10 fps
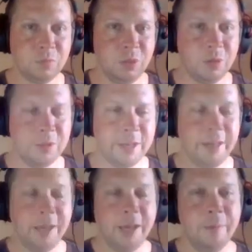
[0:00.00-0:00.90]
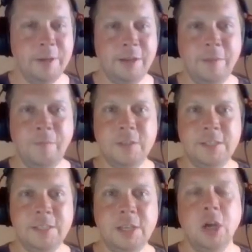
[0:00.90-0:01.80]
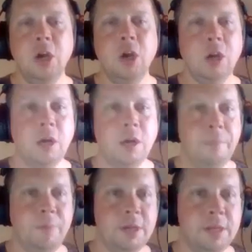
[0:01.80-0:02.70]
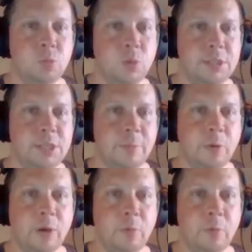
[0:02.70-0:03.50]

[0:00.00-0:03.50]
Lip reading: Okay, but the difference is, because one's a Democrat,